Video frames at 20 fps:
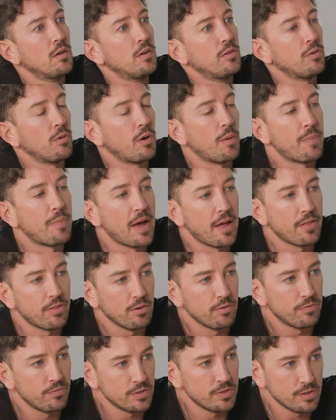So in a
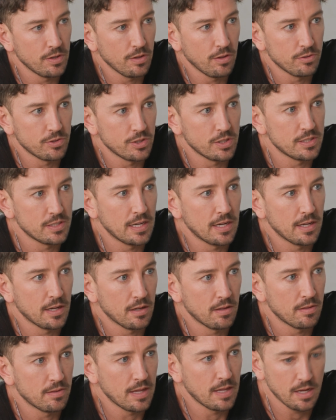pathophysiologic um,
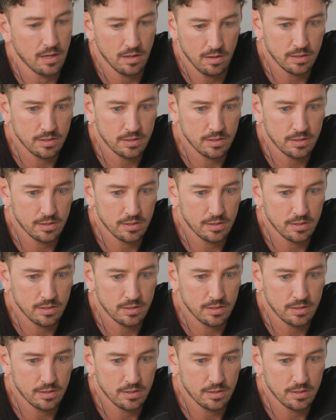setting, they